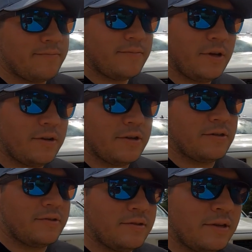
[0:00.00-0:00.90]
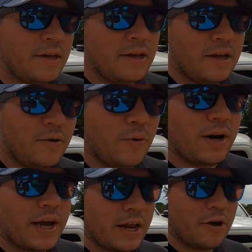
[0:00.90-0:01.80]
You know, just want
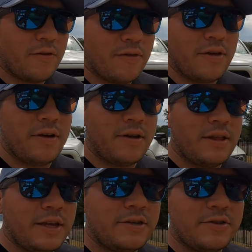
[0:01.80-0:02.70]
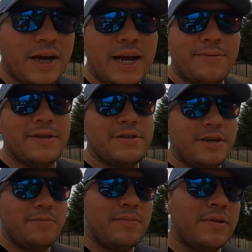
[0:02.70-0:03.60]
to kind of go over the issues I had with the
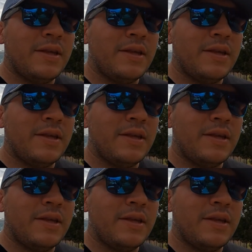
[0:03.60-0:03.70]
Jeep